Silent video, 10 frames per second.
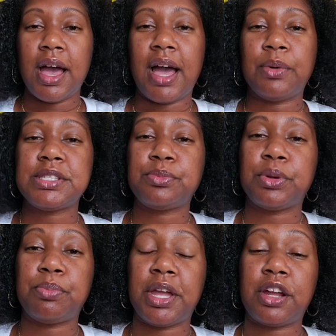I wasn't
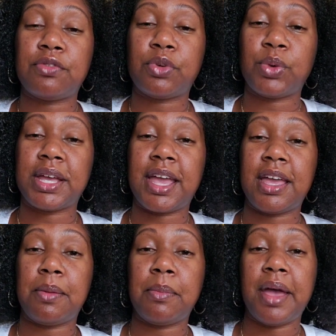prepared for what
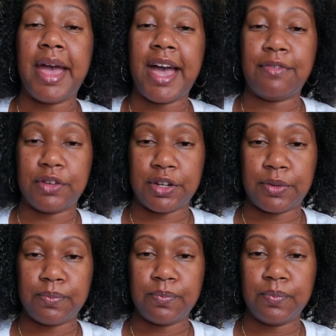came after.